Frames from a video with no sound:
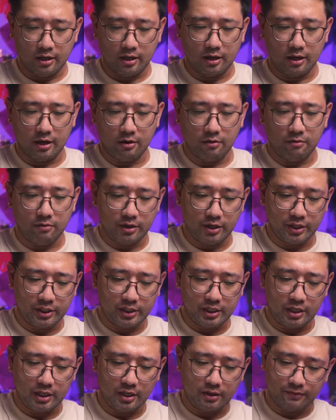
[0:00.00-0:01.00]
Yeah, I want to
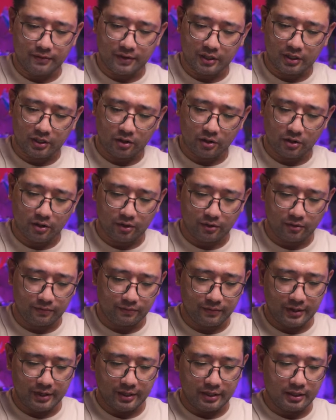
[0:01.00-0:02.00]
see if it's going to
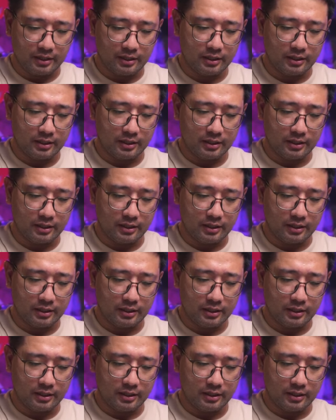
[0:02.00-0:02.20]
fit.